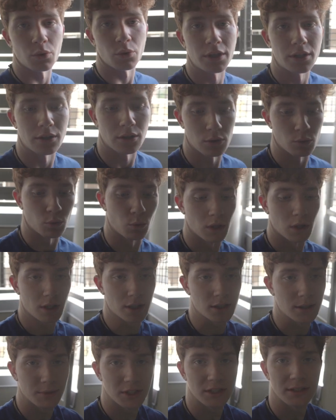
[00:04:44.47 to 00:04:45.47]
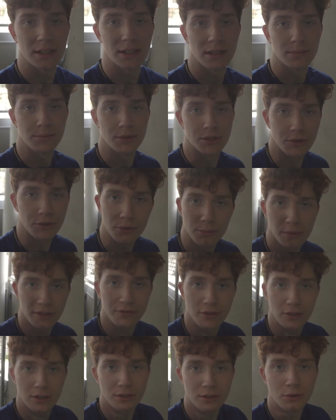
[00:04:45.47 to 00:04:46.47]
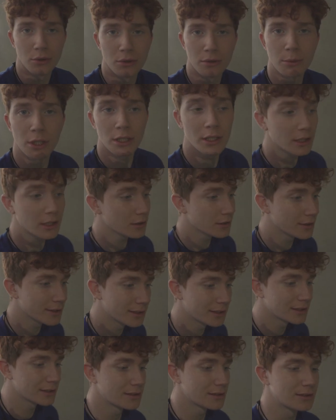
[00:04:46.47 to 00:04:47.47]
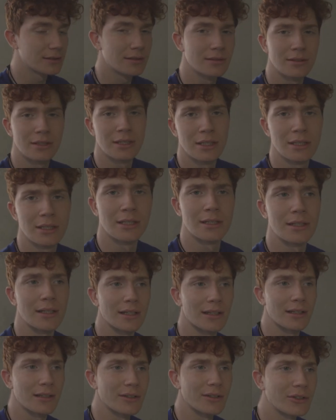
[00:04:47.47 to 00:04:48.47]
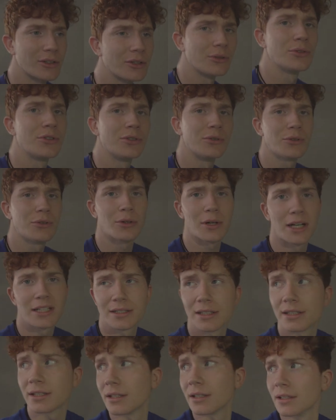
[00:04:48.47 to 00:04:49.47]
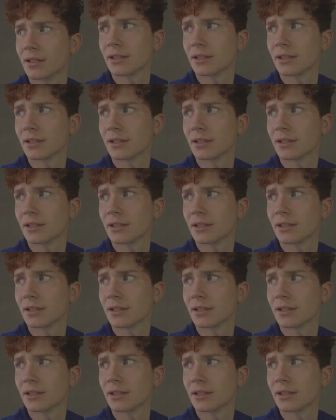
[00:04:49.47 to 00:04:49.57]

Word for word: We are walking up the steps to my friend's dorm right now. Nothing too, too crazy.